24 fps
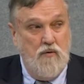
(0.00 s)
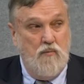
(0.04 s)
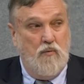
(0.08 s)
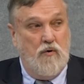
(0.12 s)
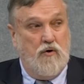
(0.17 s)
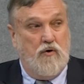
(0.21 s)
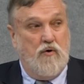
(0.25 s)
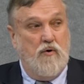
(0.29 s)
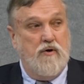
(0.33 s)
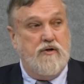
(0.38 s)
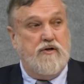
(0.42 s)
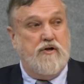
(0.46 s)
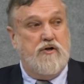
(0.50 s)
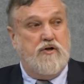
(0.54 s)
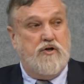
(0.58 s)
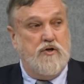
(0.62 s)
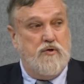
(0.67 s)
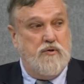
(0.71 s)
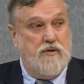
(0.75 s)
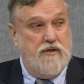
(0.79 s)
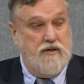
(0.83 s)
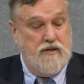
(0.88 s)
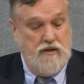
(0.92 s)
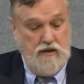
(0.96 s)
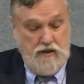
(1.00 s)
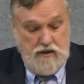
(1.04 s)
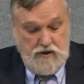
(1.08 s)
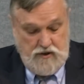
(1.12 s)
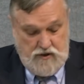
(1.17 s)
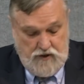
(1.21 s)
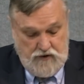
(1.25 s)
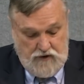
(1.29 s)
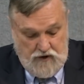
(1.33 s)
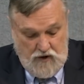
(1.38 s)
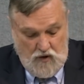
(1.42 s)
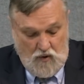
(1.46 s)
We're going to do it
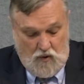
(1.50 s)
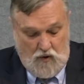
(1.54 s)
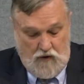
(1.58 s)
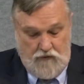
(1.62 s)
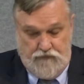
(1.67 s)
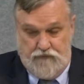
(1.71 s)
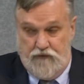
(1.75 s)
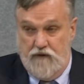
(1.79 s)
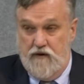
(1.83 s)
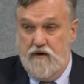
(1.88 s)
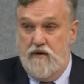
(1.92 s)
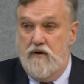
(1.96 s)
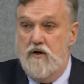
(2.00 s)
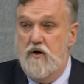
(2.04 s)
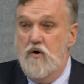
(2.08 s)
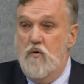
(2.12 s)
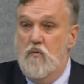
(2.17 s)
to the orphan.